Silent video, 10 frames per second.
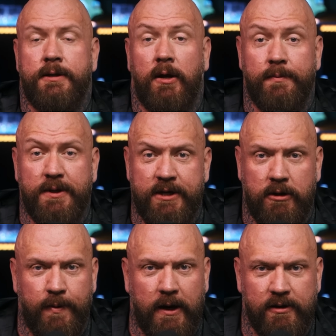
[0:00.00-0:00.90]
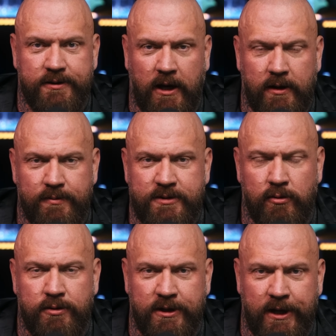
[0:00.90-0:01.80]
Now, let me take you back in time
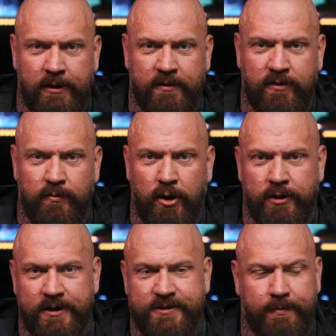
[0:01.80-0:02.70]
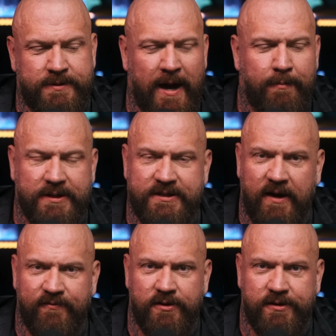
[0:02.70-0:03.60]
to the night of the murder, September
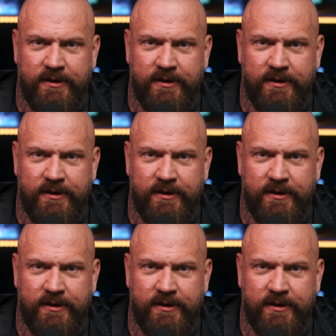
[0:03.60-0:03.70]
7th,